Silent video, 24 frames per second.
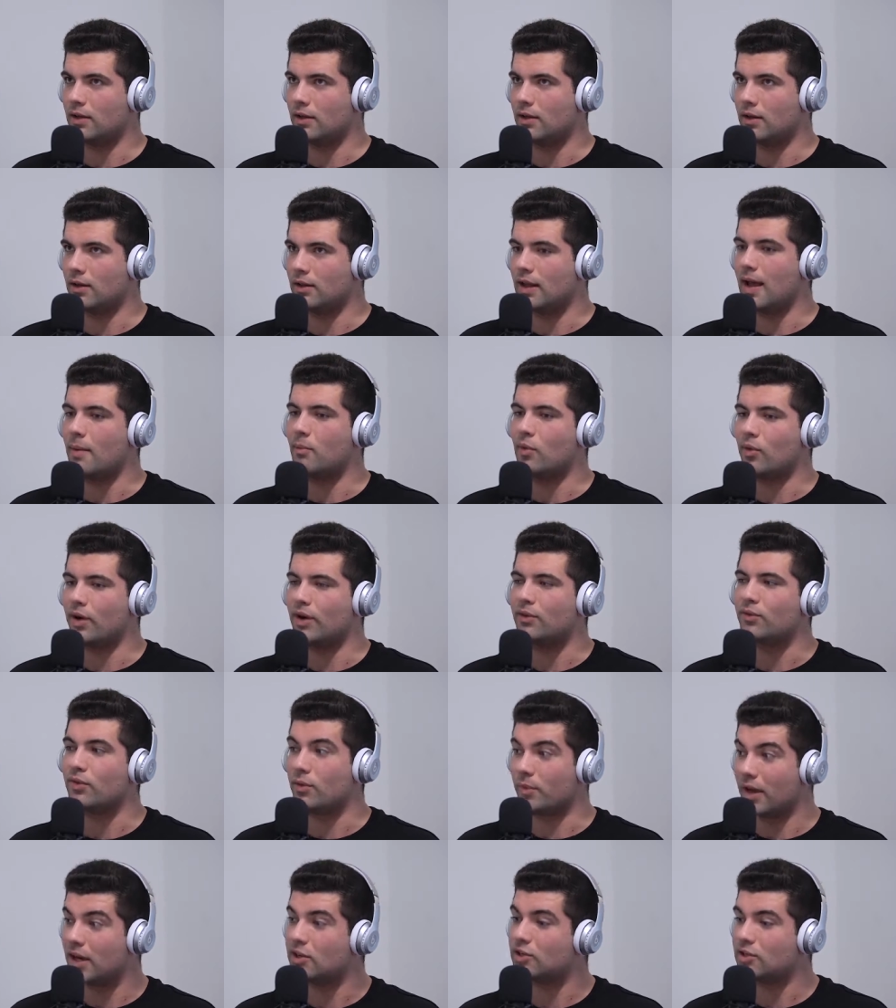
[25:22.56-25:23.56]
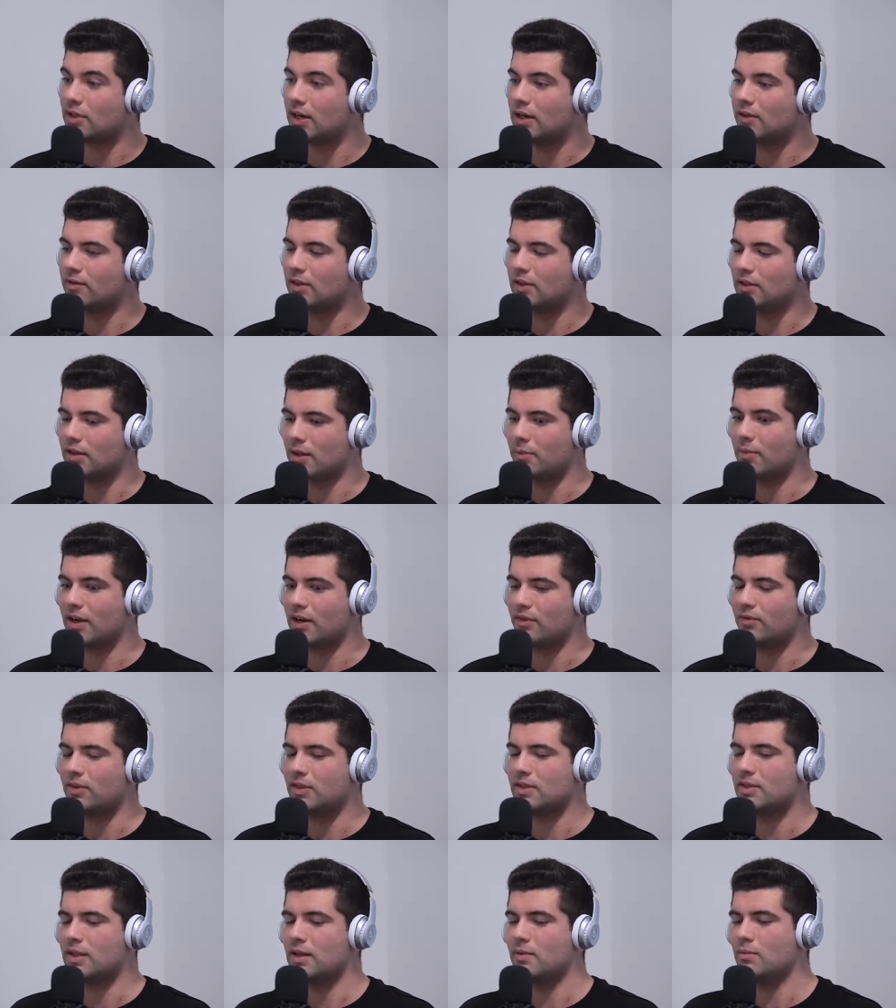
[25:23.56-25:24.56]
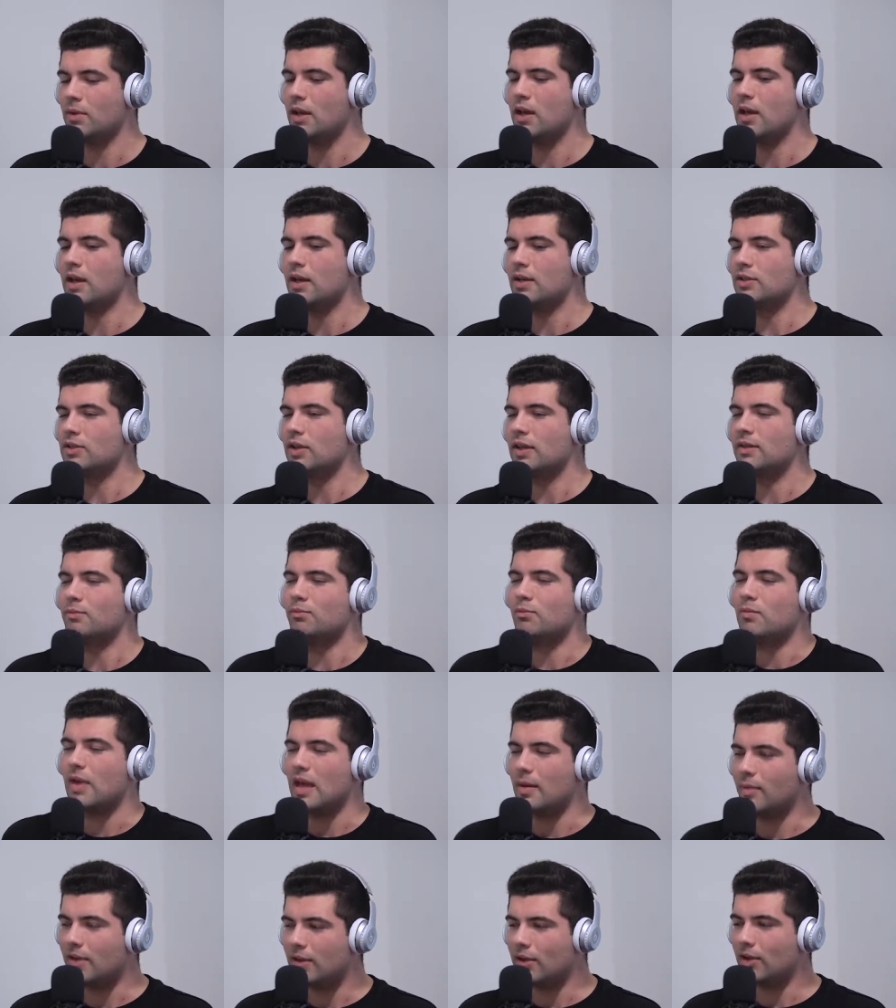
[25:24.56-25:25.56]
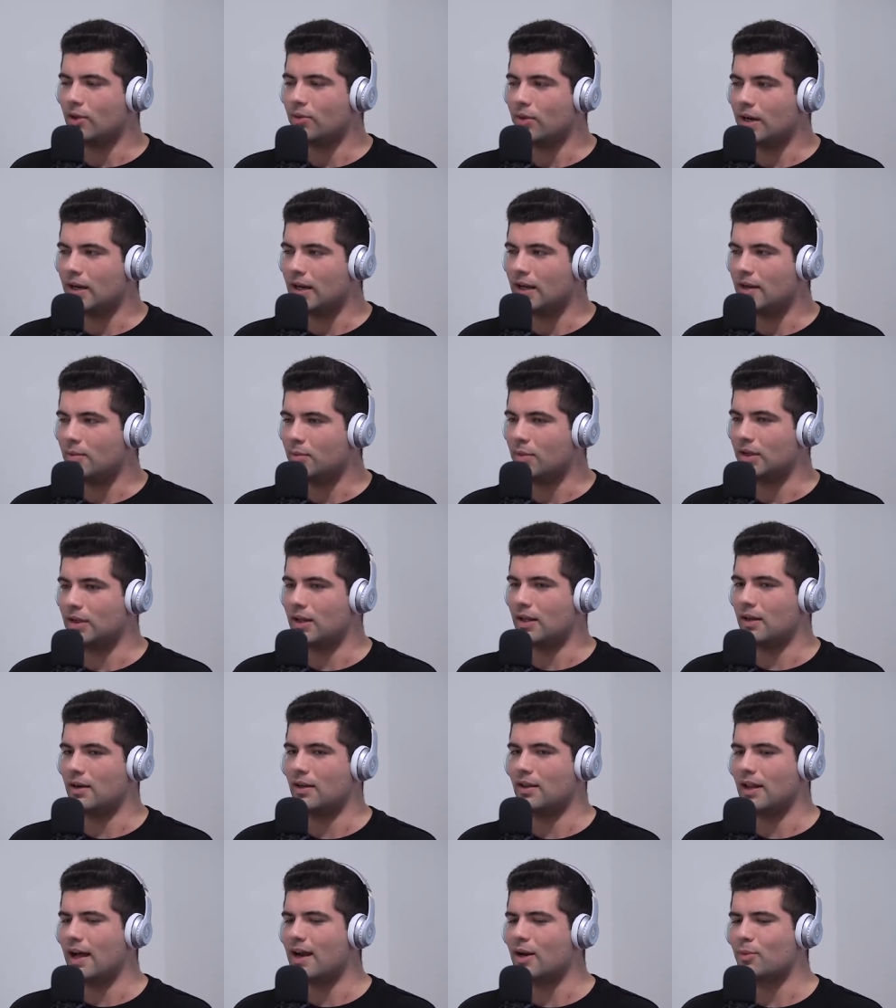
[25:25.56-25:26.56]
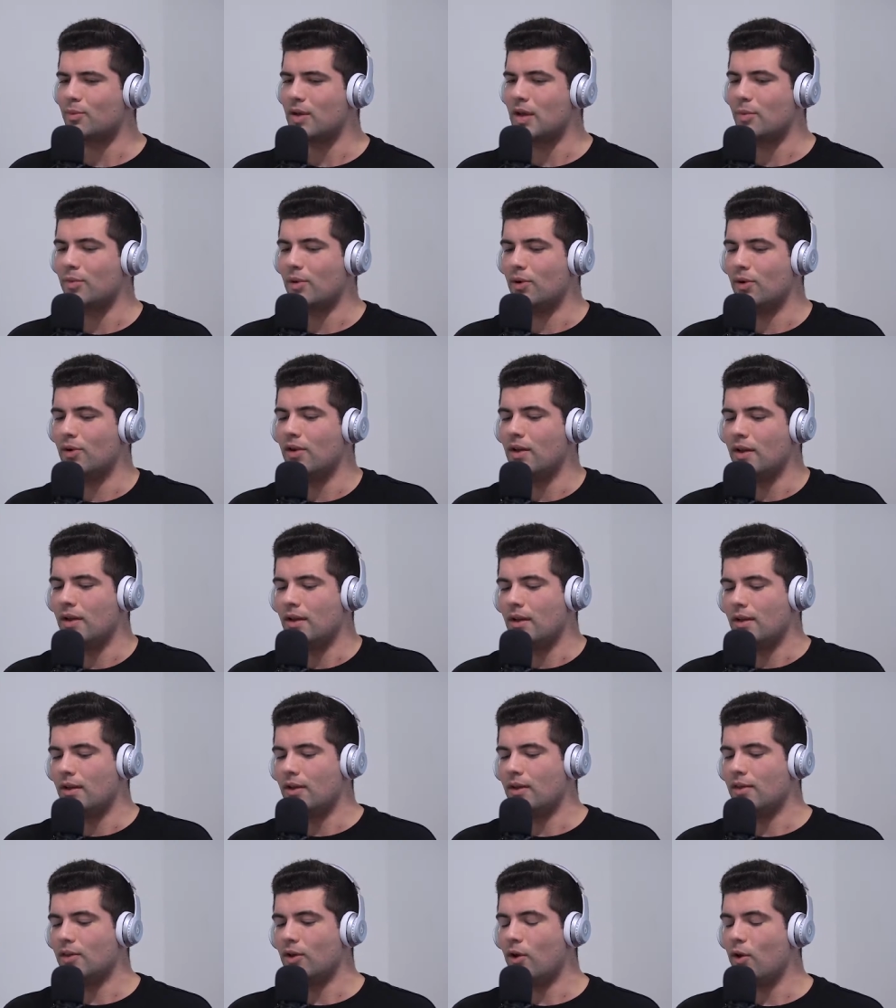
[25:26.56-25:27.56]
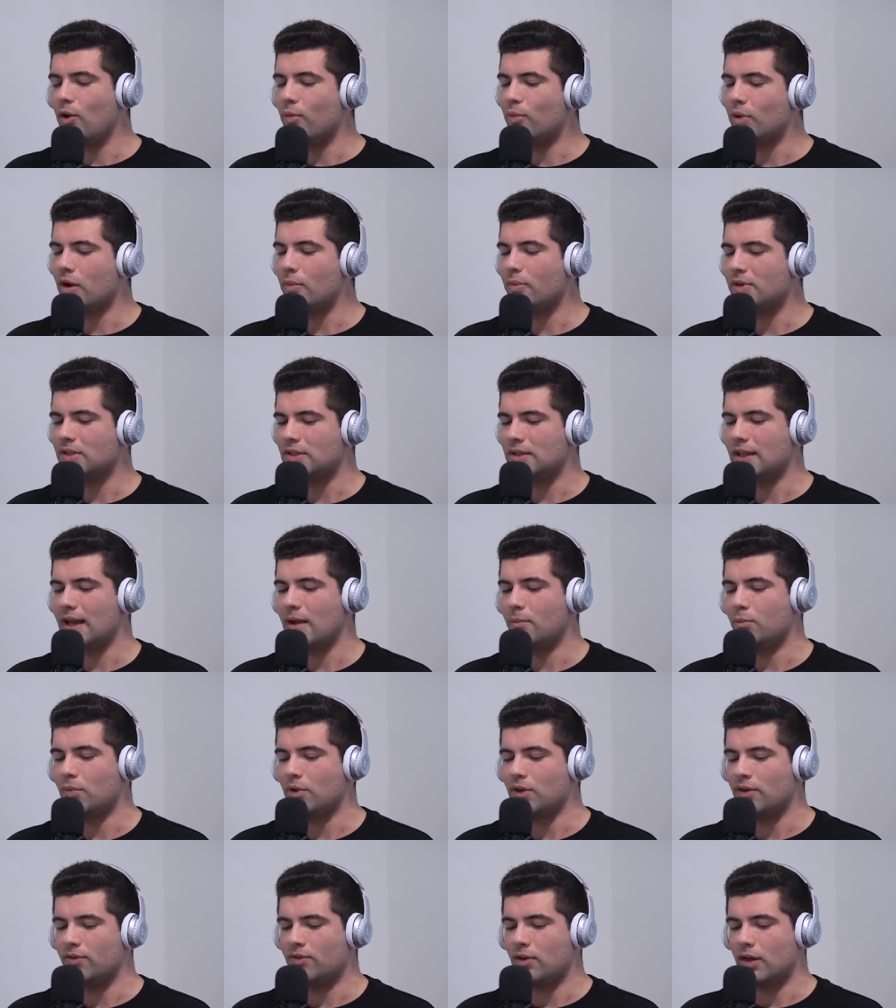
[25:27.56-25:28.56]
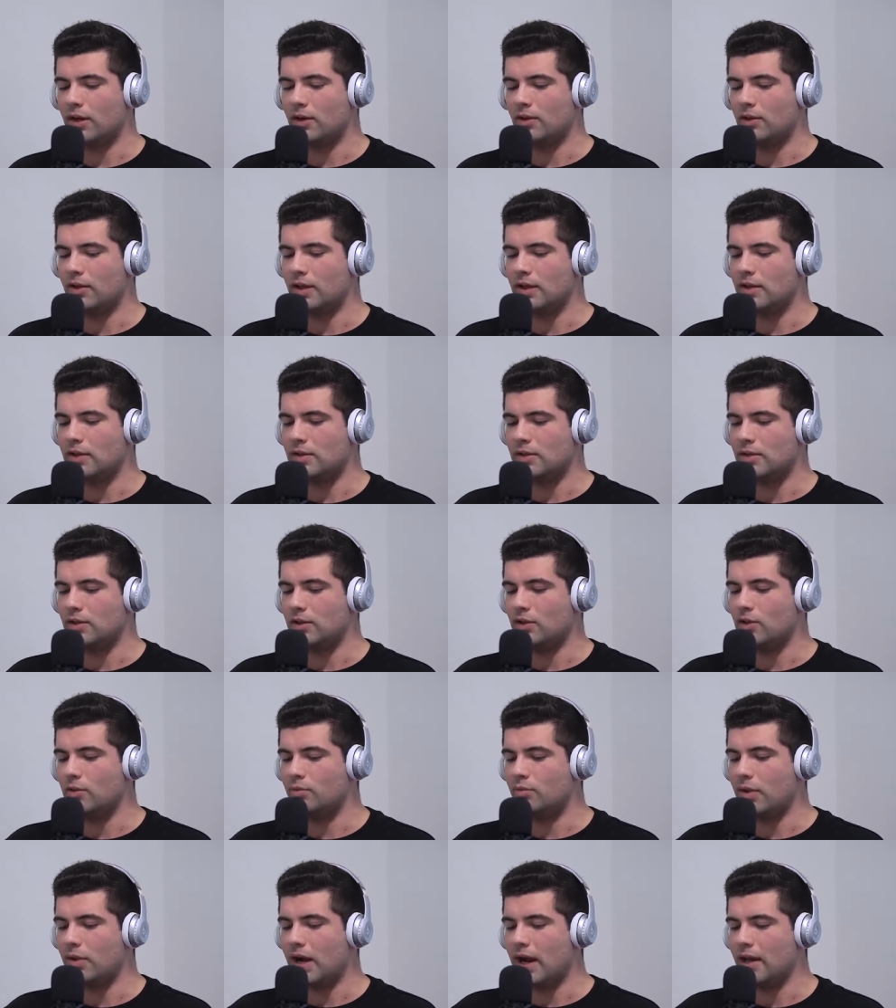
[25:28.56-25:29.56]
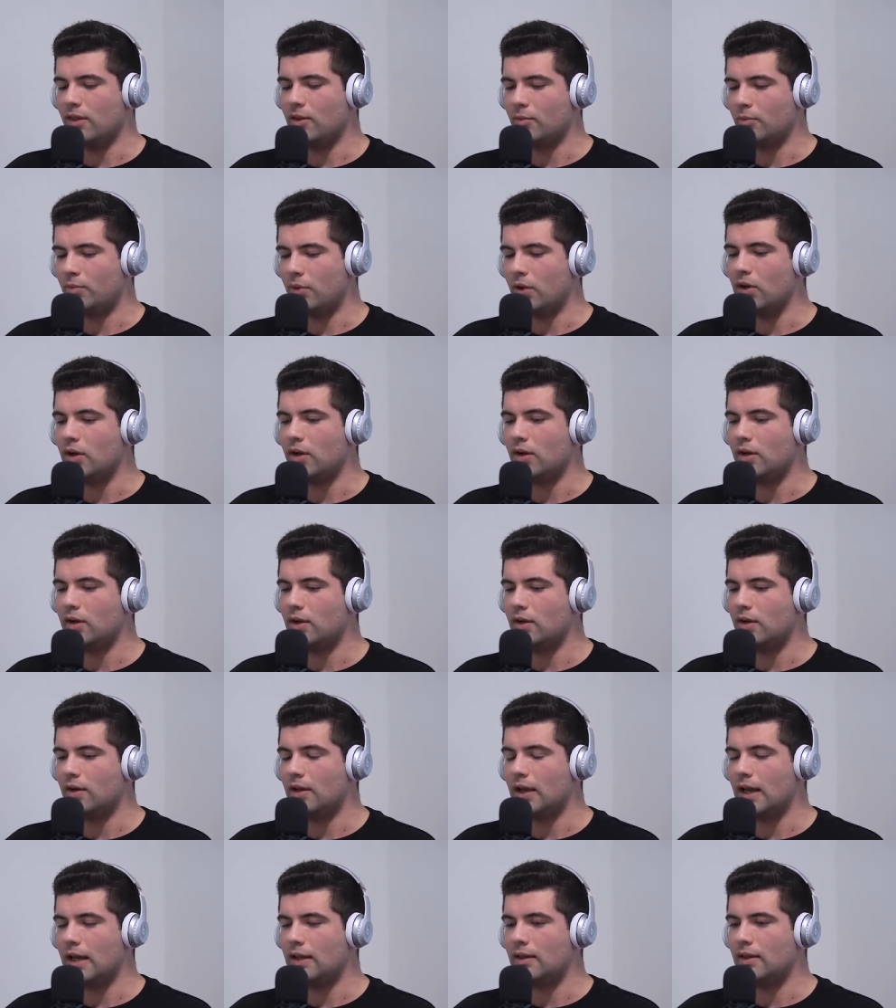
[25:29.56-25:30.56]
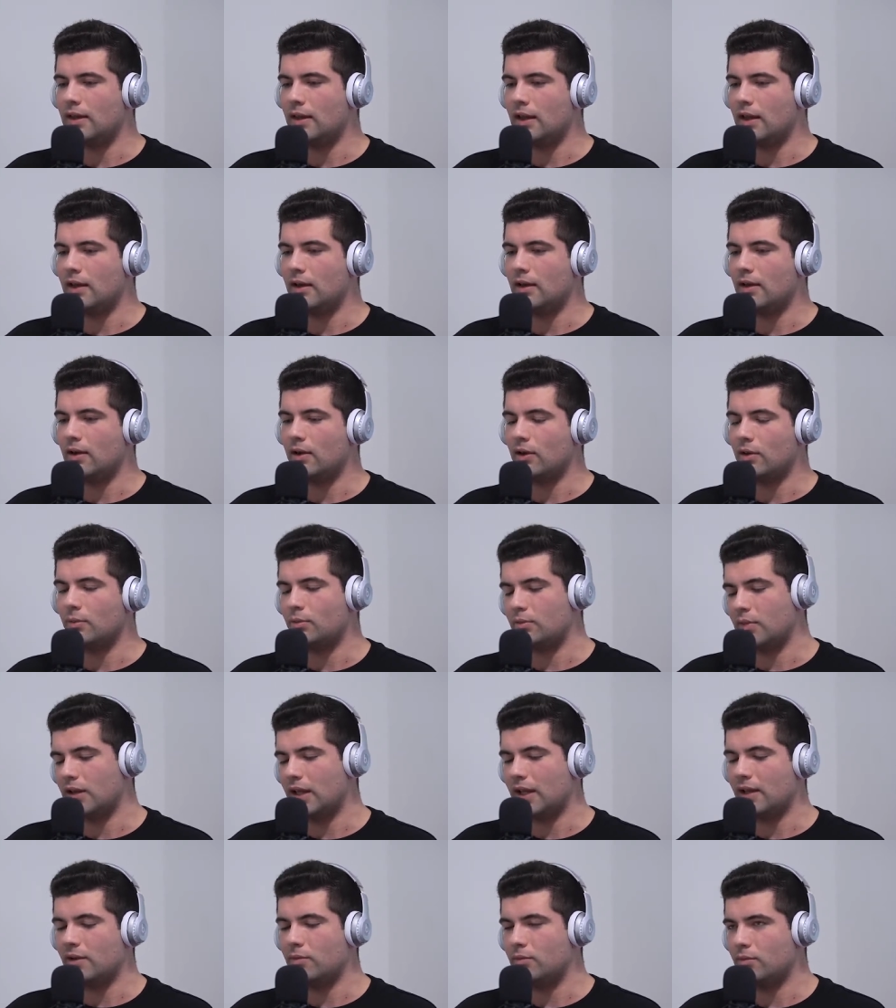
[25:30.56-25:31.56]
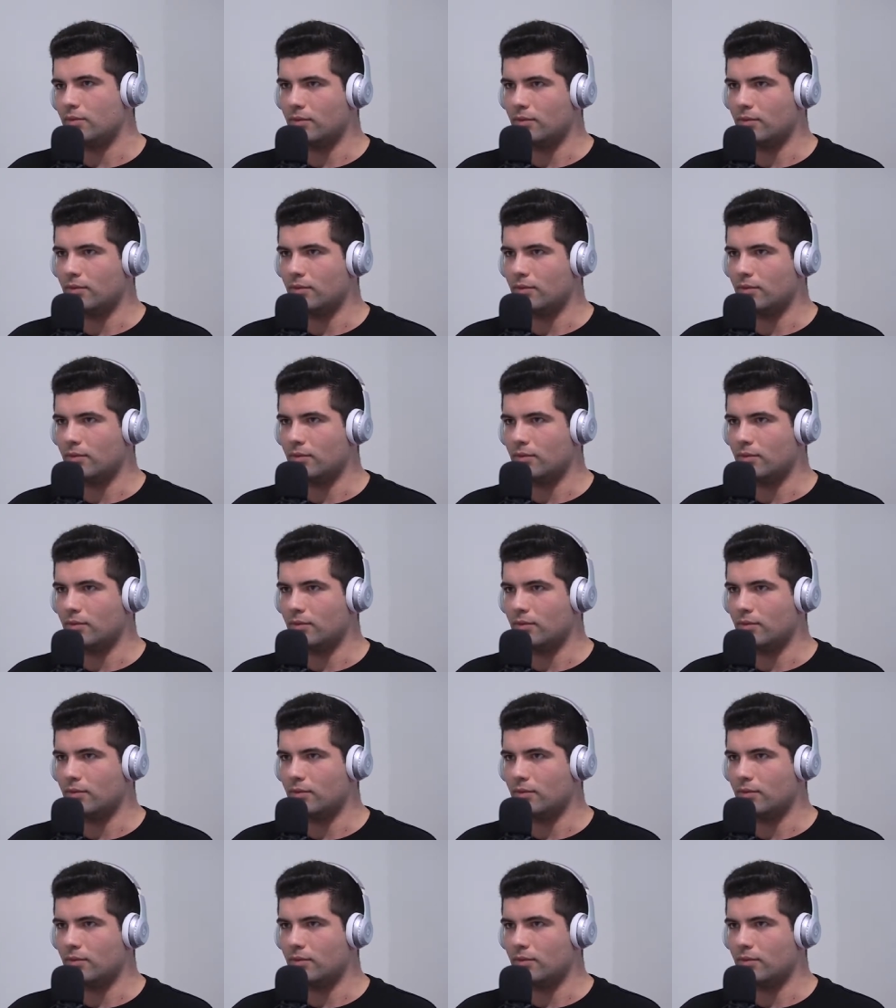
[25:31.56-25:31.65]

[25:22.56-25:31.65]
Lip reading: a lot more information out of it that benefits them. So like maybe they'll read it, but then a lot of people, the whole purpose of that book funnel is you buy the book and then, or like